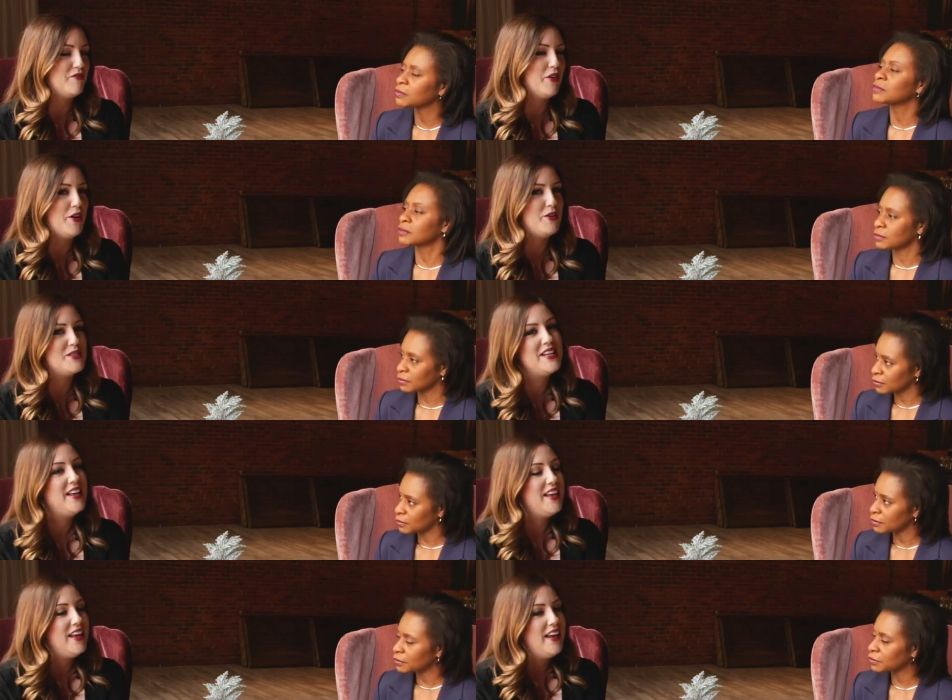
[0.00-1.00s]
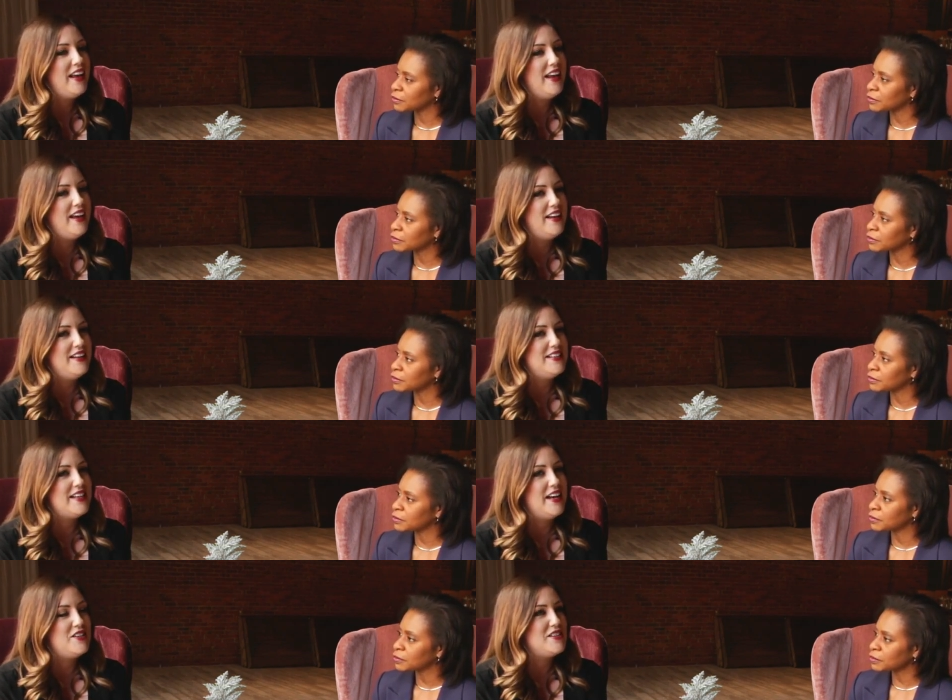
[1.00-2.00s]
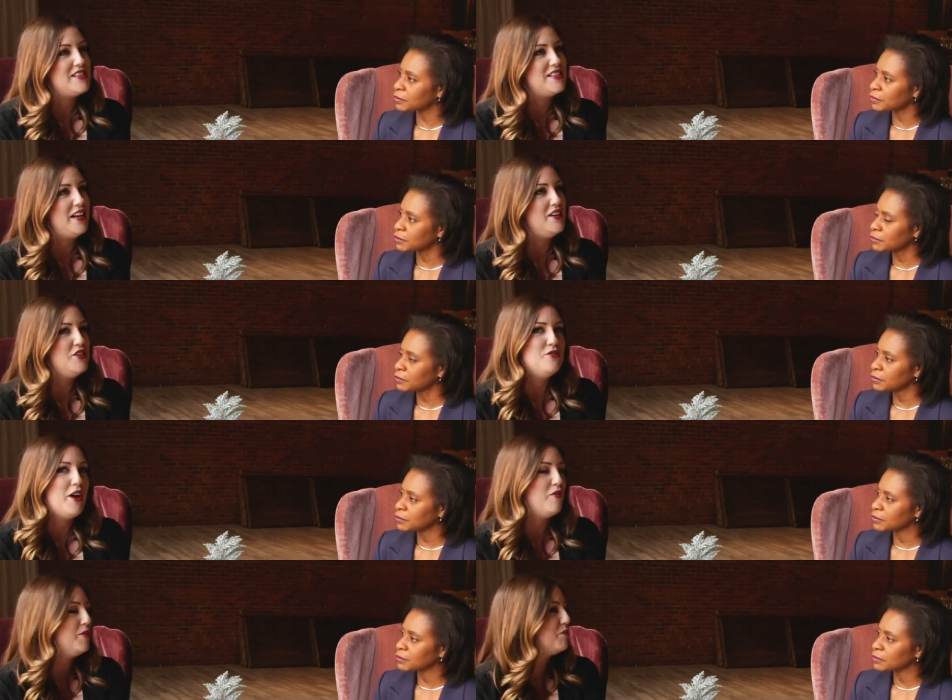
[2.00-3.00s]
Speaker 1: their photos. And I just, I knew how